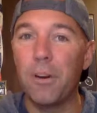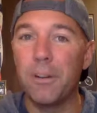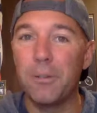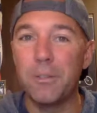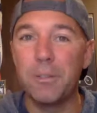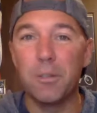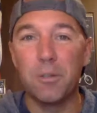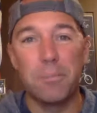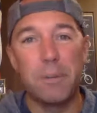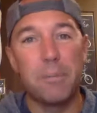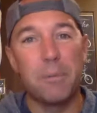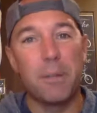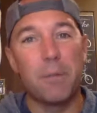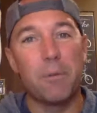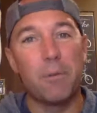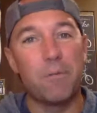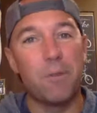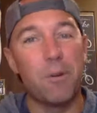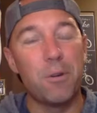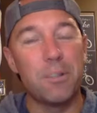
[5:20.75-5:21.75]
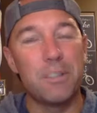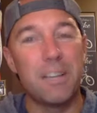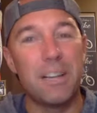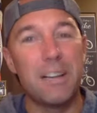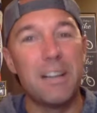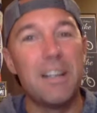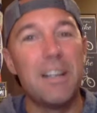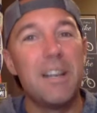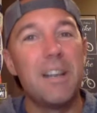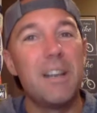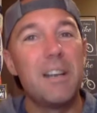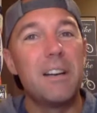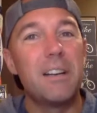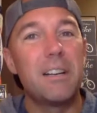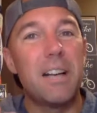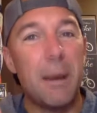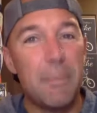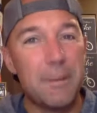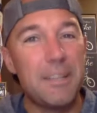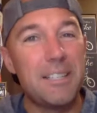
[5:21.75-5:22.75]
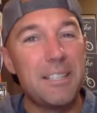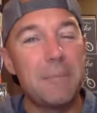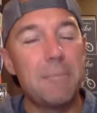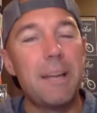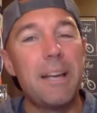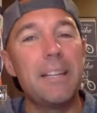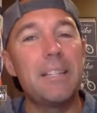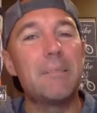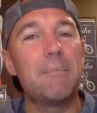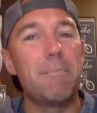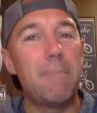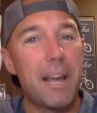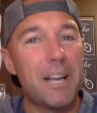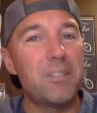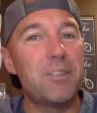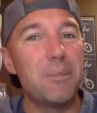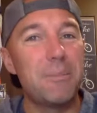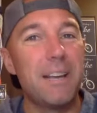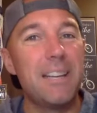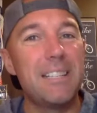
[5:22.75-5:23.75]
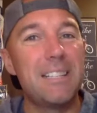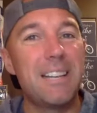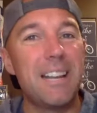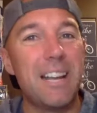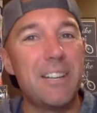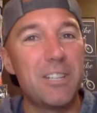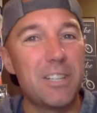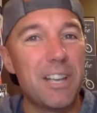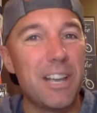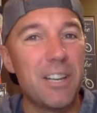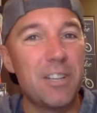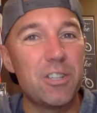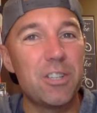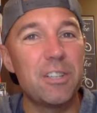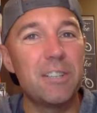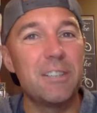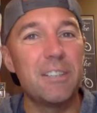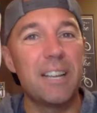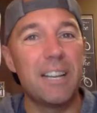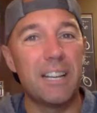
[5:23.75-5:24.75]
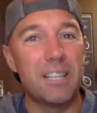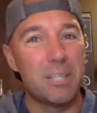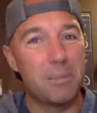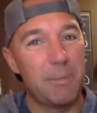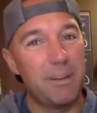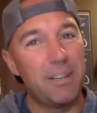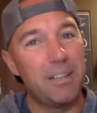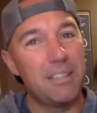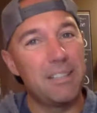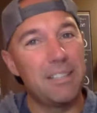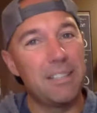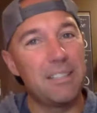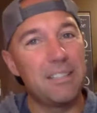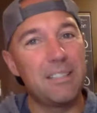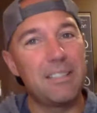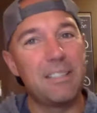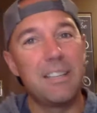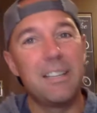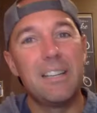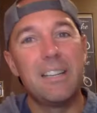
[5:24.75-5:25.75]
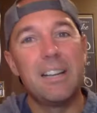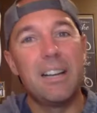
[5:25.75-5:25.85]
And it was those people that were focused on competency-based, mastery-based education and experiences,